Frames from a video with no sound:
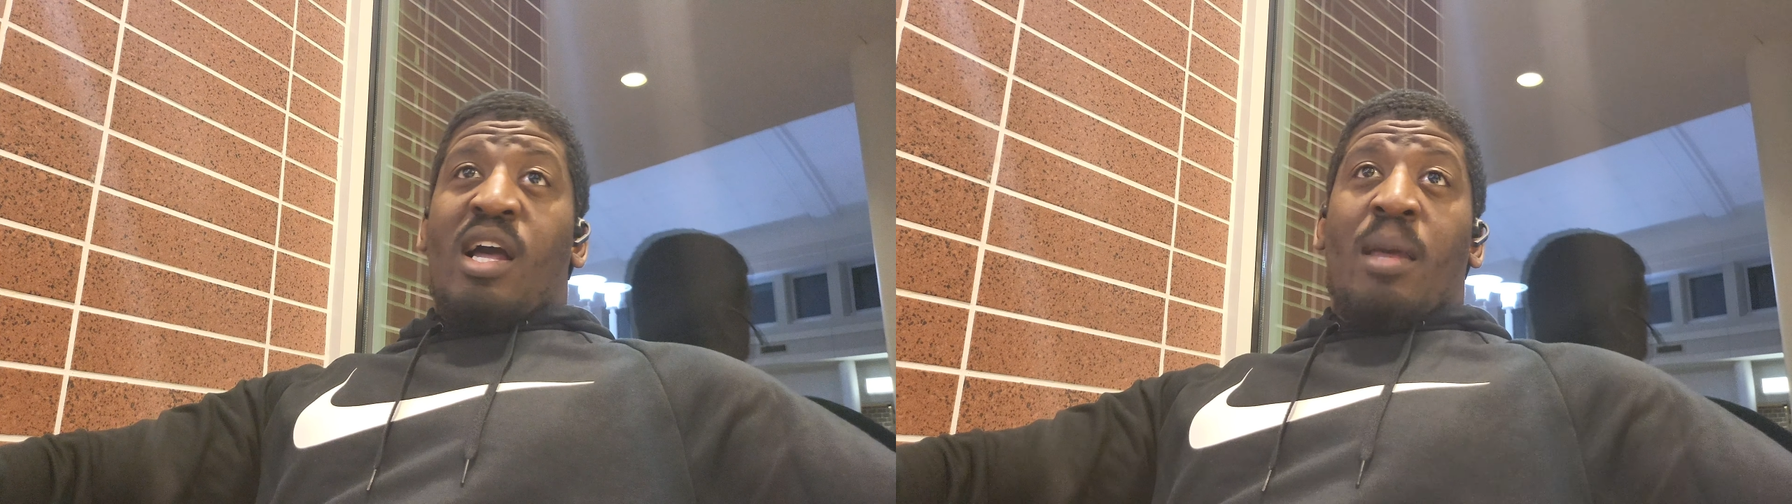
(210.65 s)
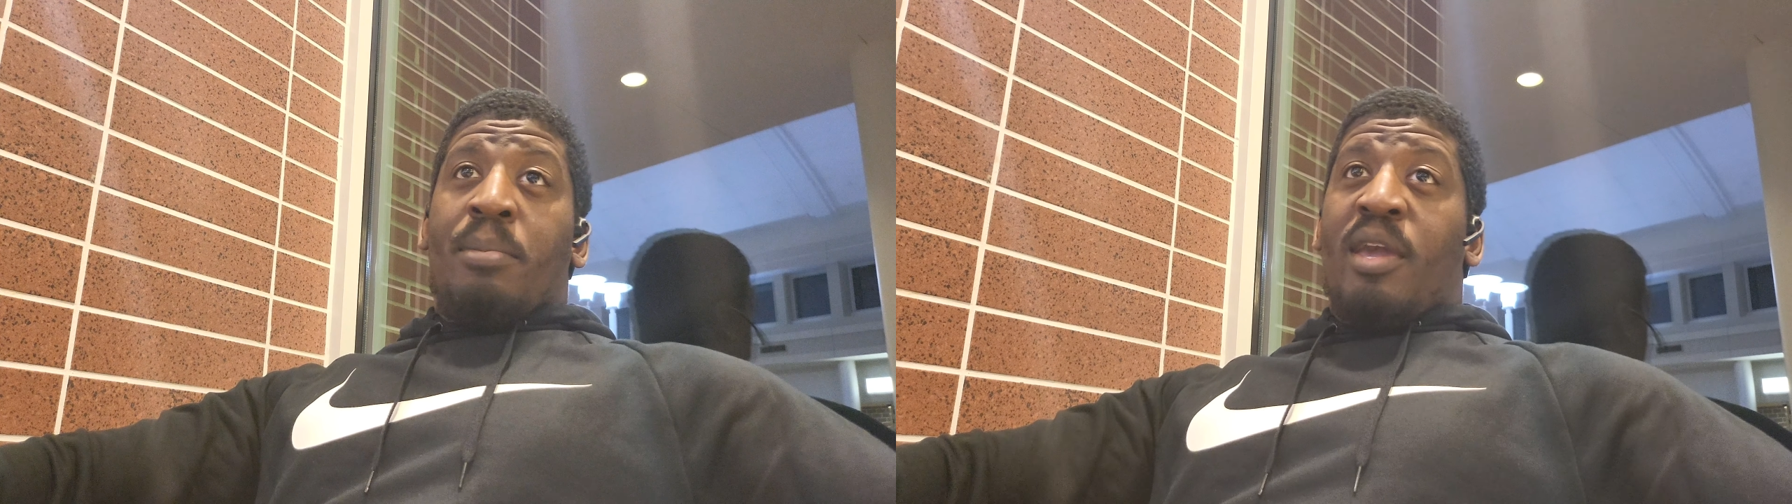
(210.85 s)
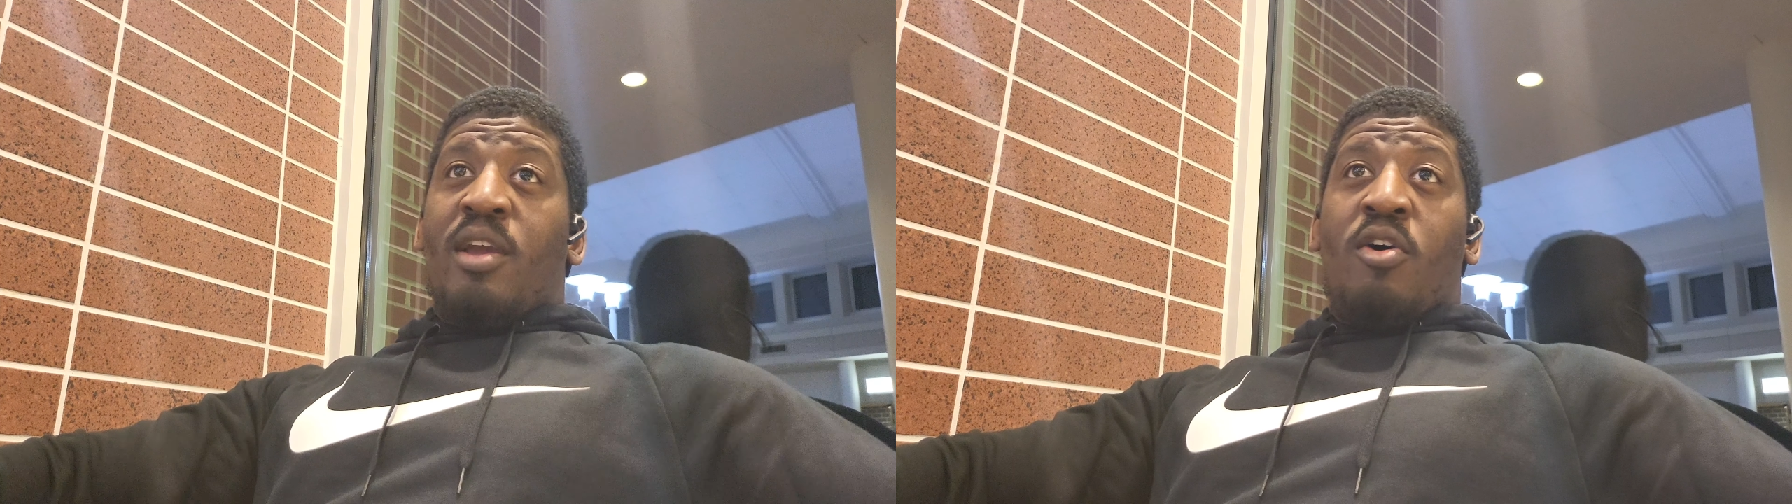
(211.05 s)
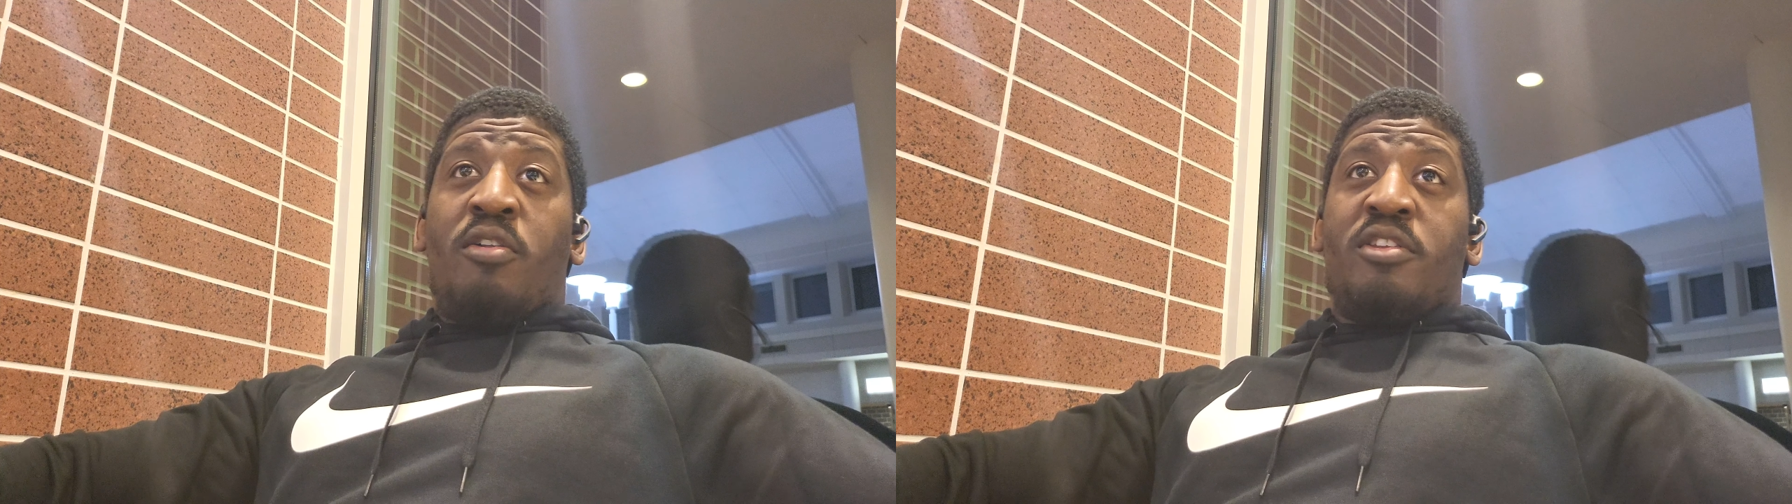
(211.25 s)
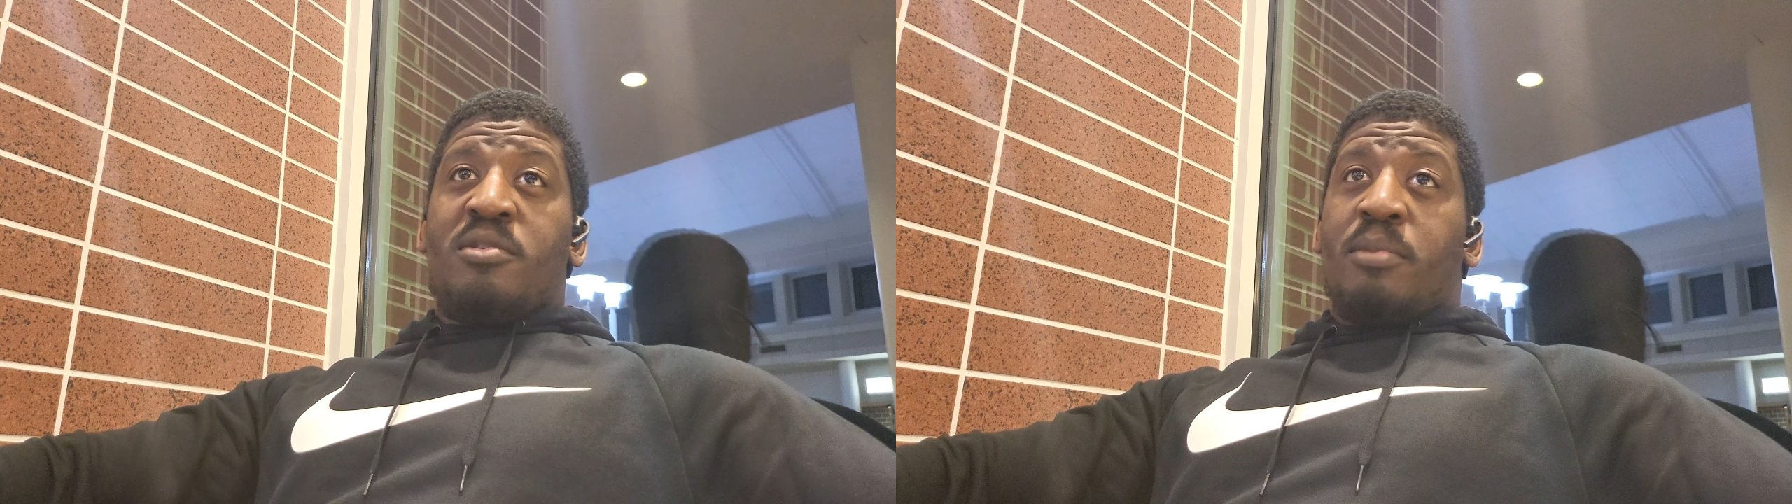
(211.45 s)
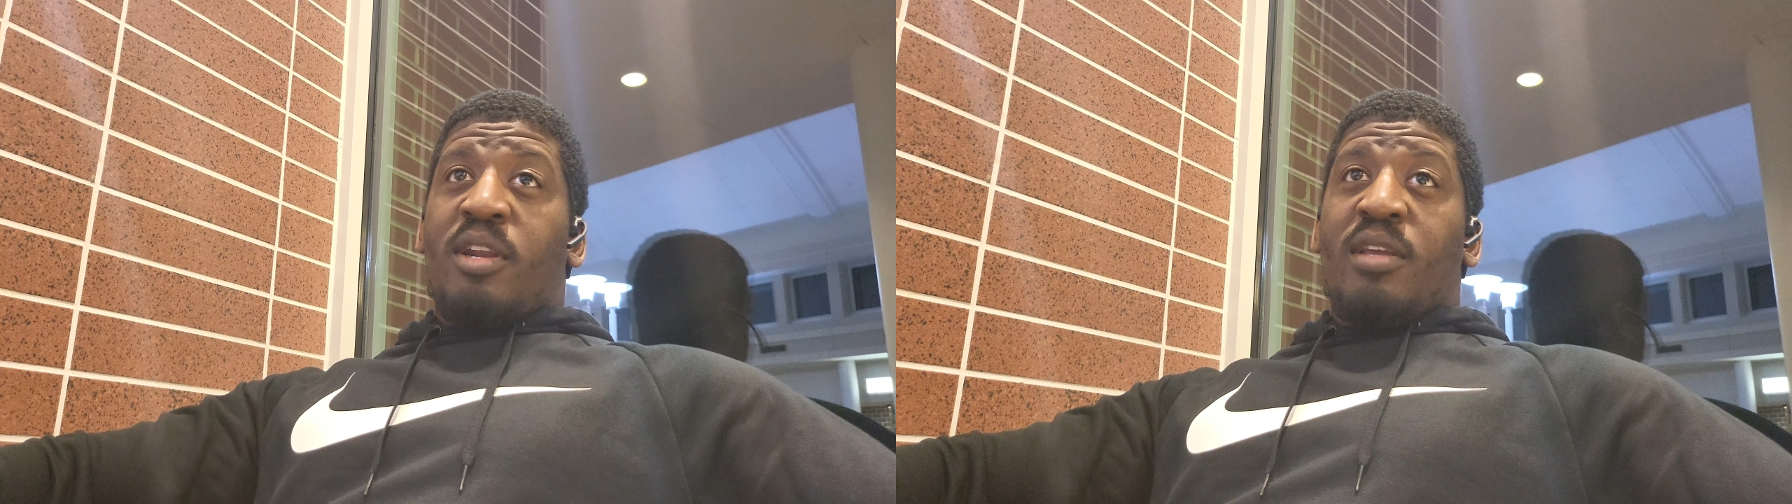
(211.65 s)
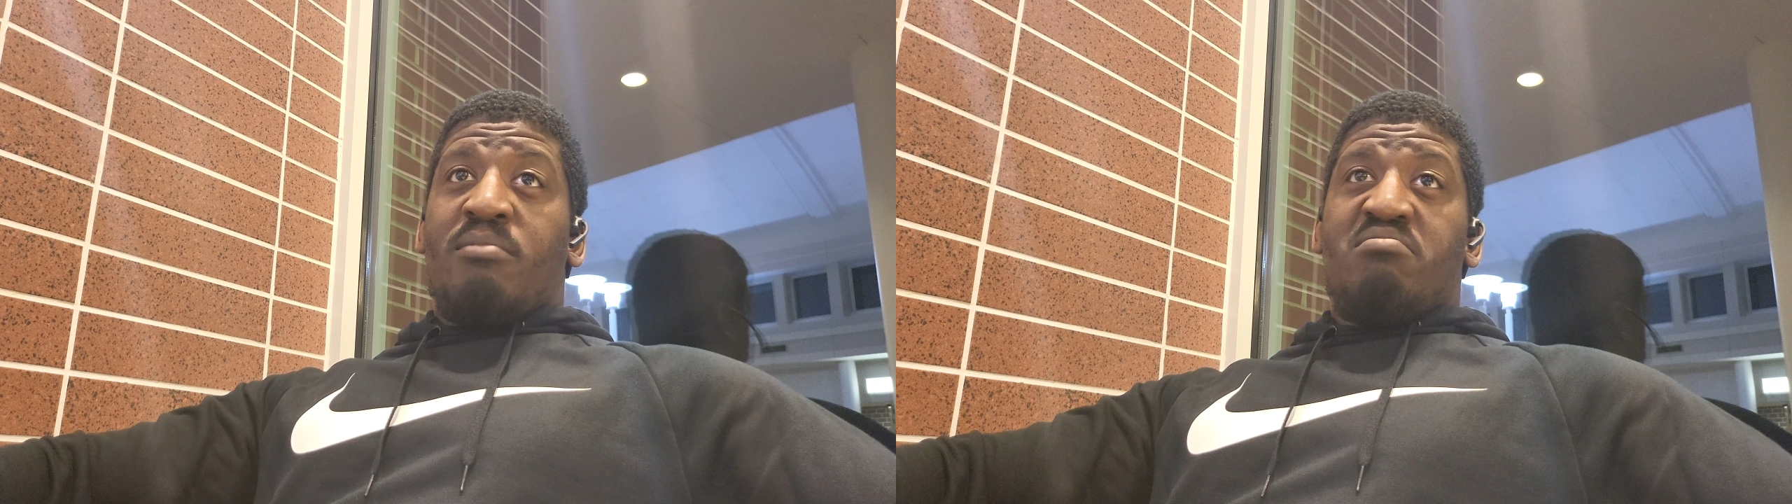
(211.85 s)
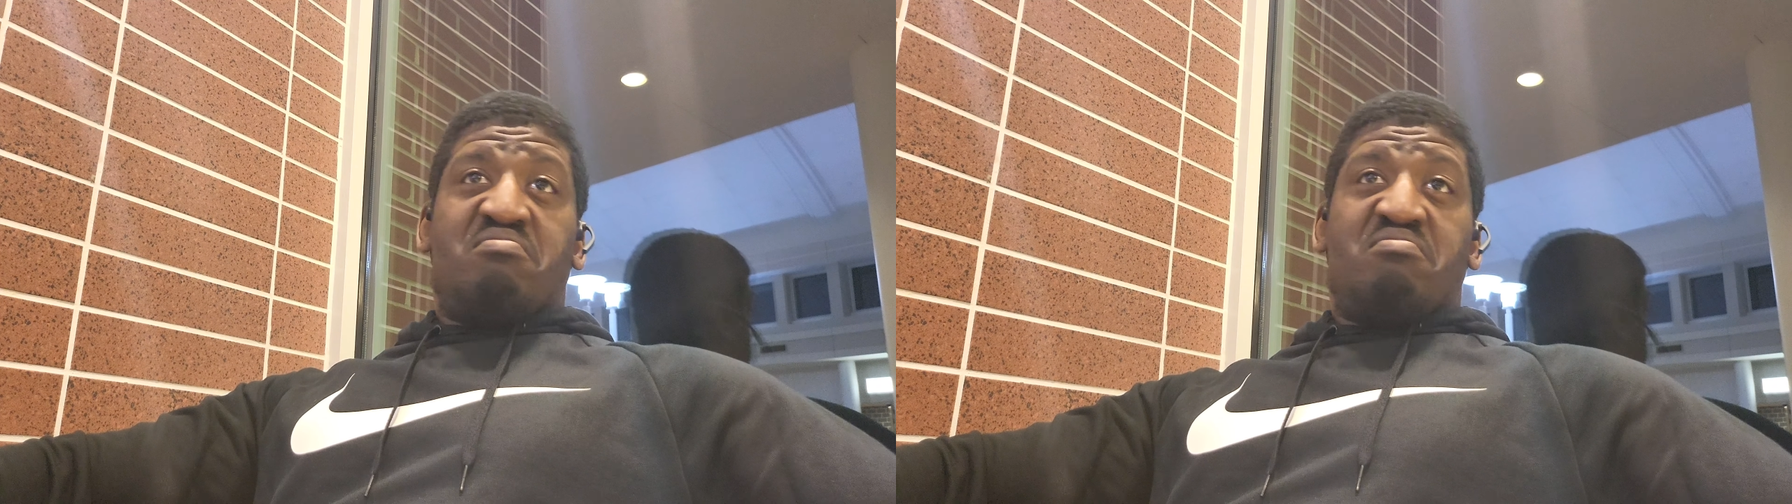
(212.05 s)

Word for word: I pay all this money